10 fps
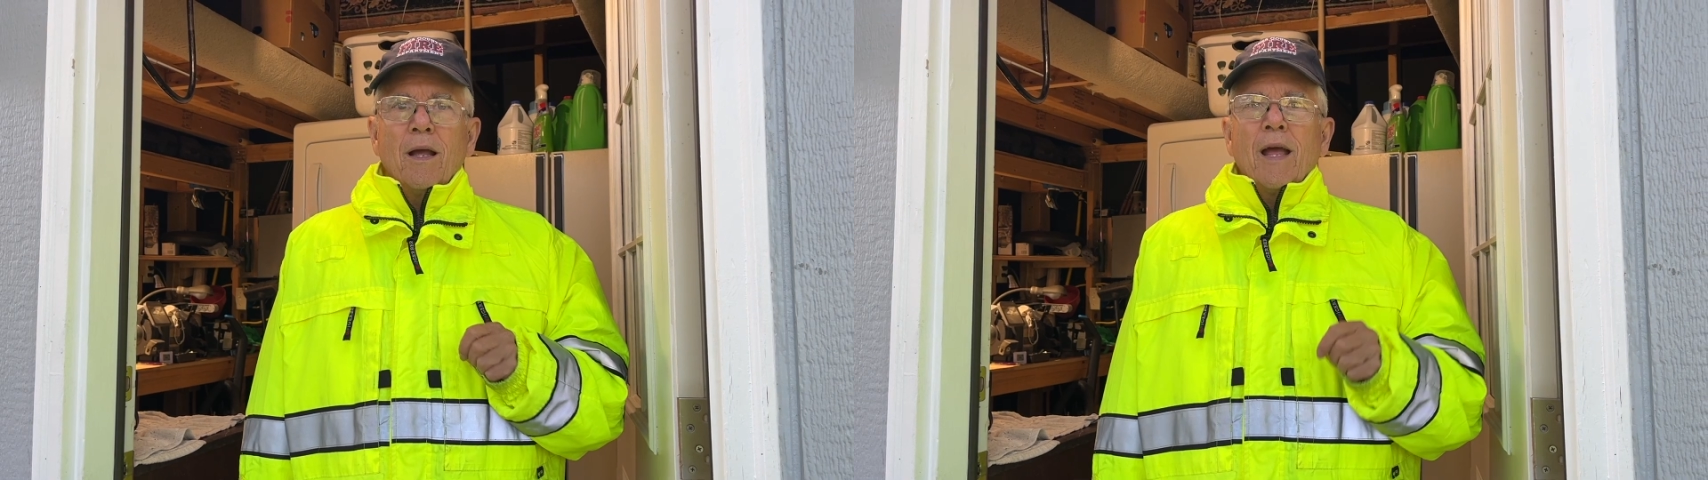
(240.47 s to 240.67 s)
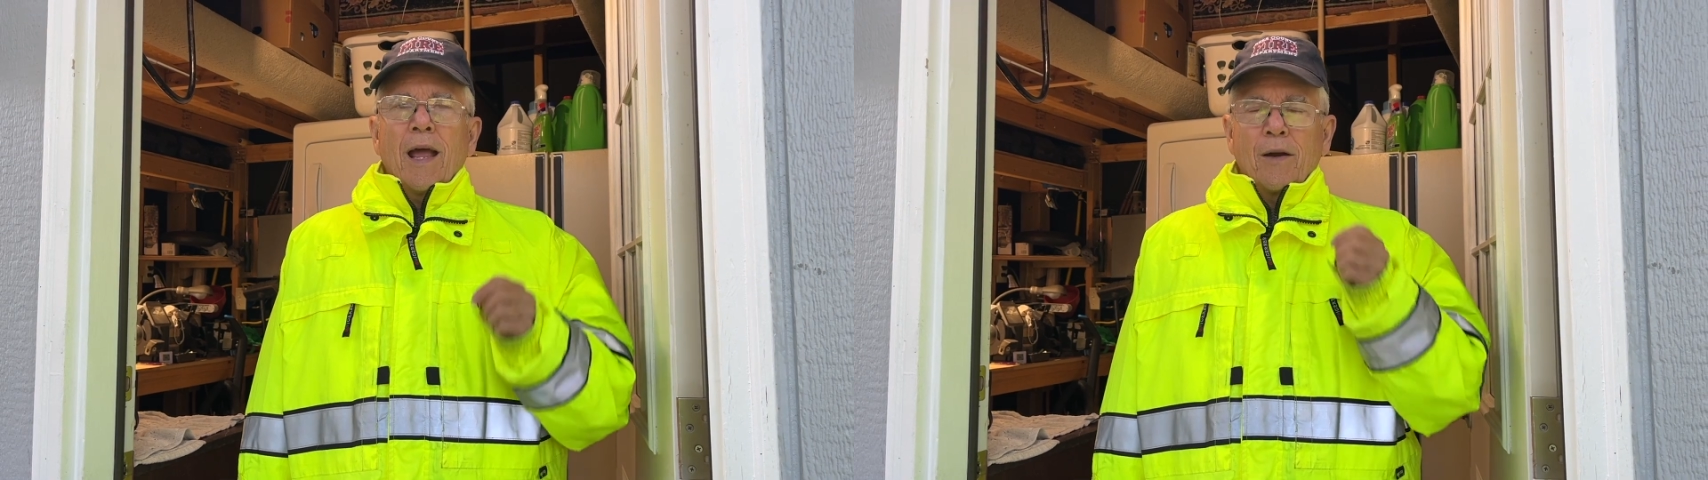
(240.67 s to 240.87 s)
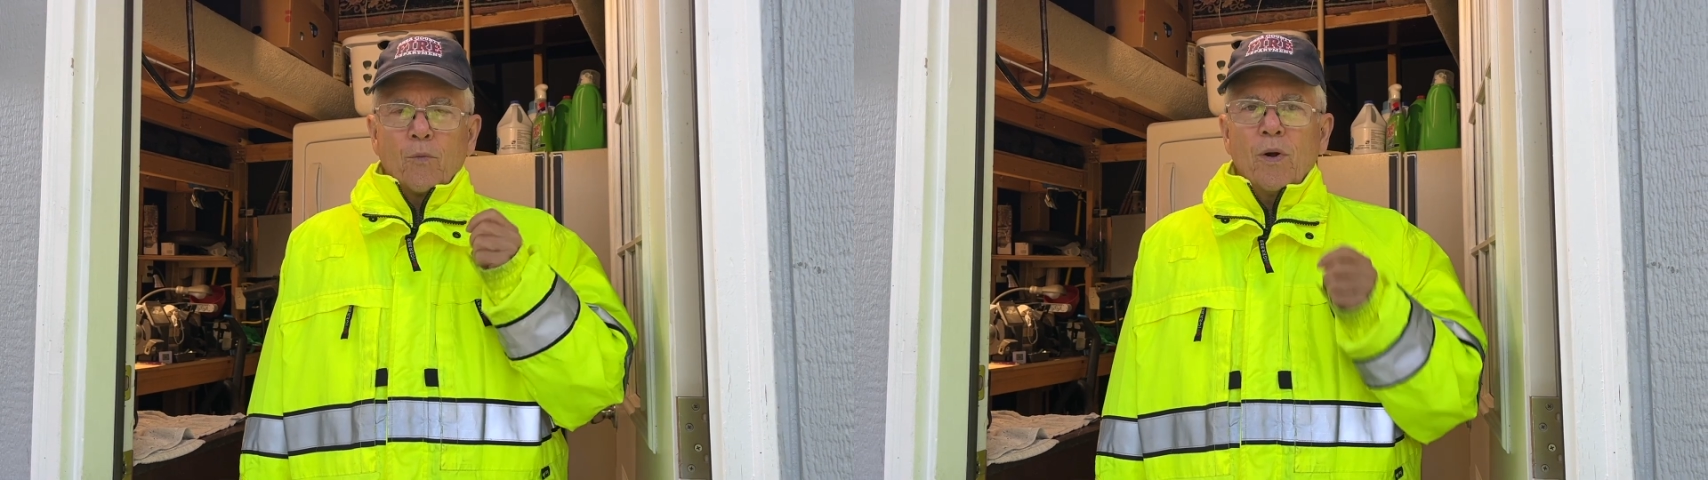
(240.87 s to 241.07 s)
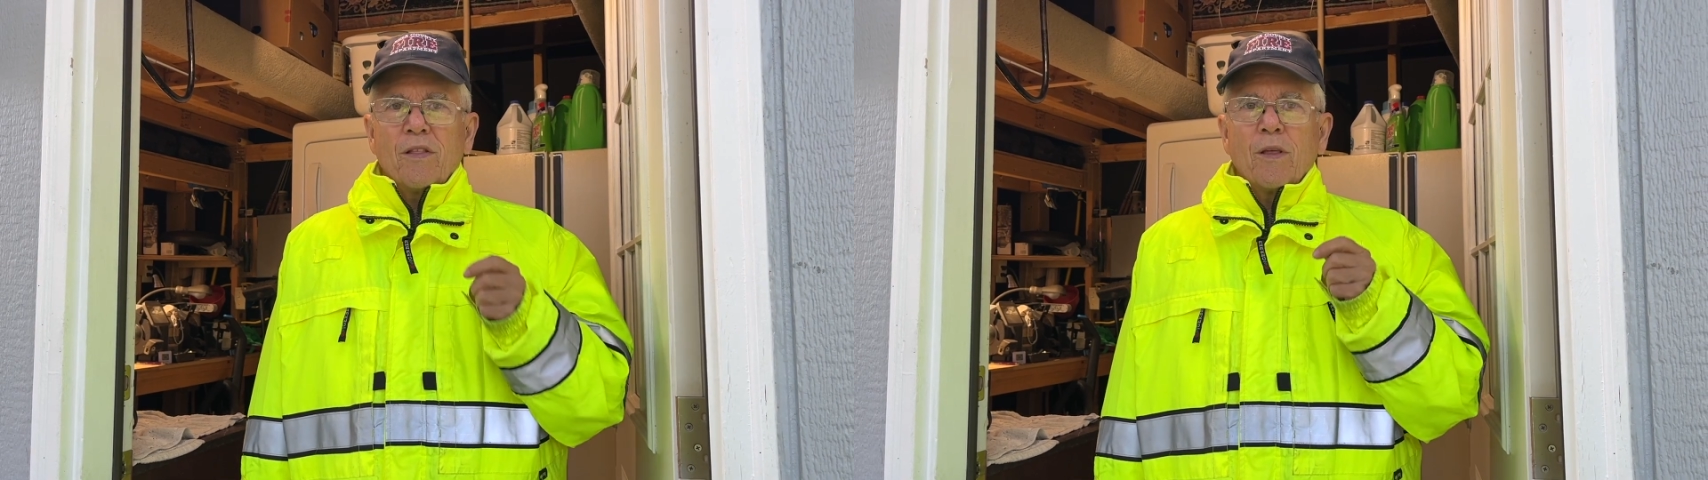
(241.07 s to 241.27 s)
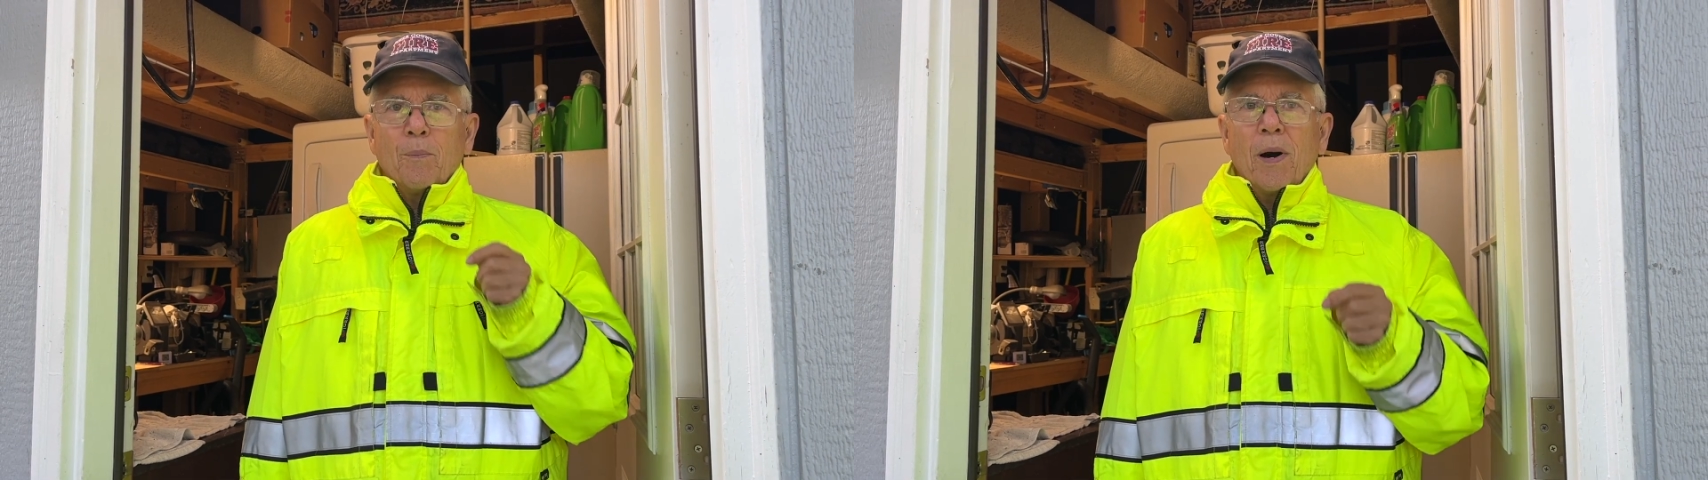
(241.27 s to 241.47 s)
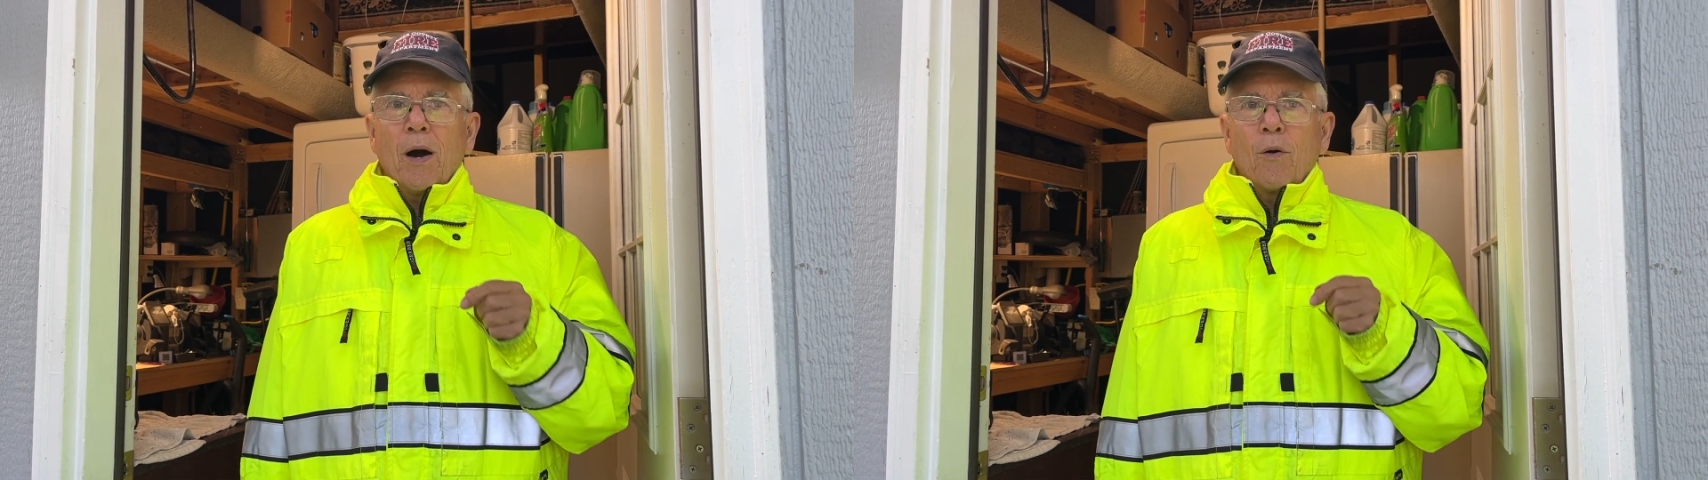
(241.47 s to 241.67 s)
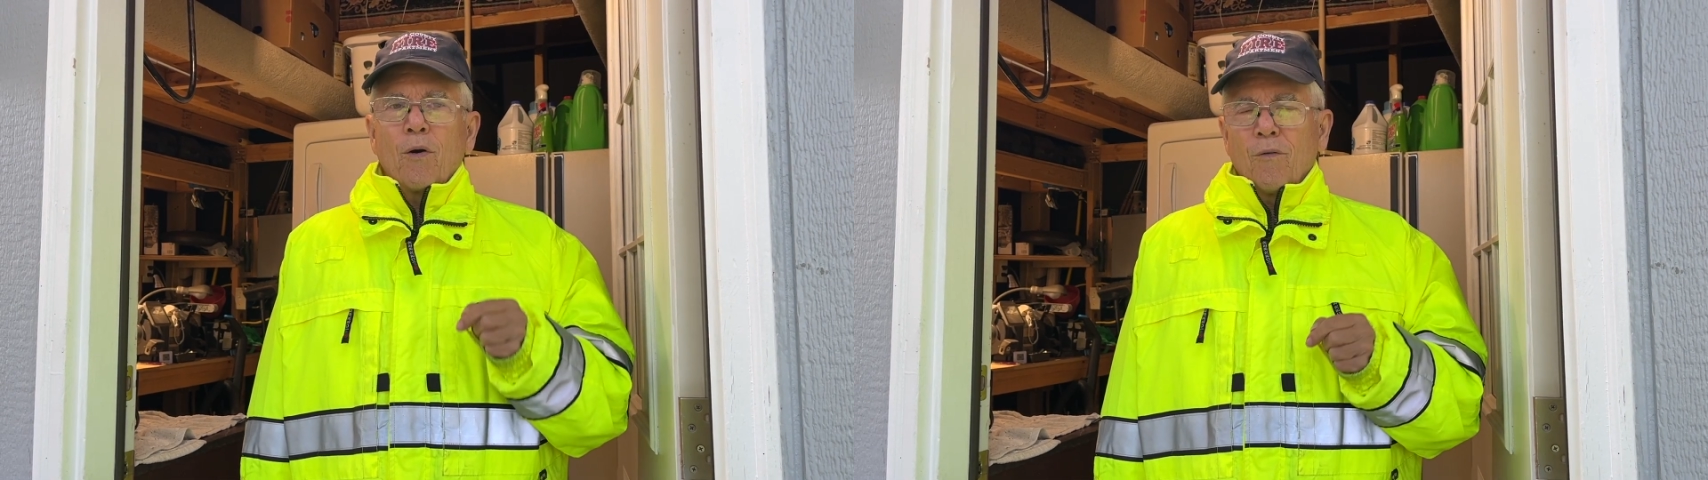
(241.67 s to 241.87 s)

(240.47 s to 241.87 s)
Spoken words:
And with the power